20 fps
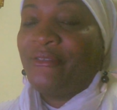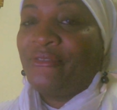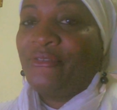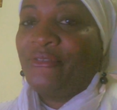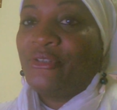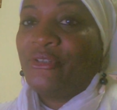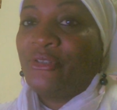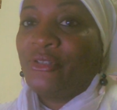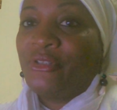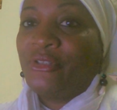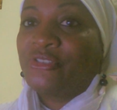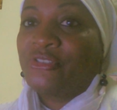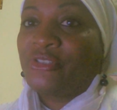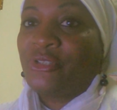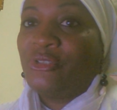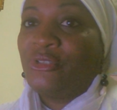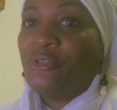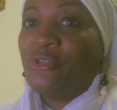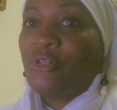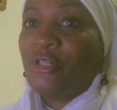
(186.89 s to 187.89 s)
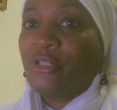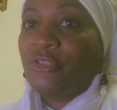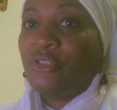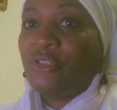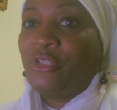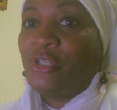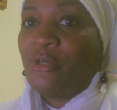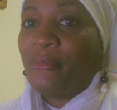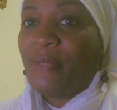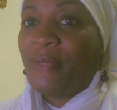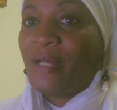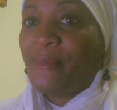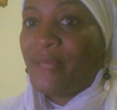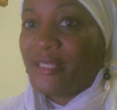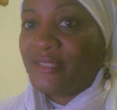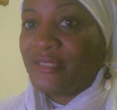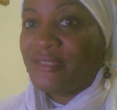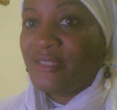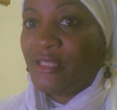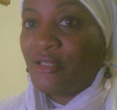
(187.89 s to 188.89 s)
for so long, by
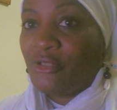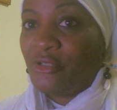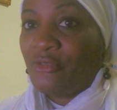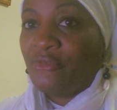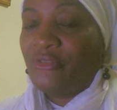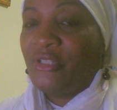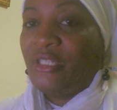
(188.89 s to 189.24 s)
myself,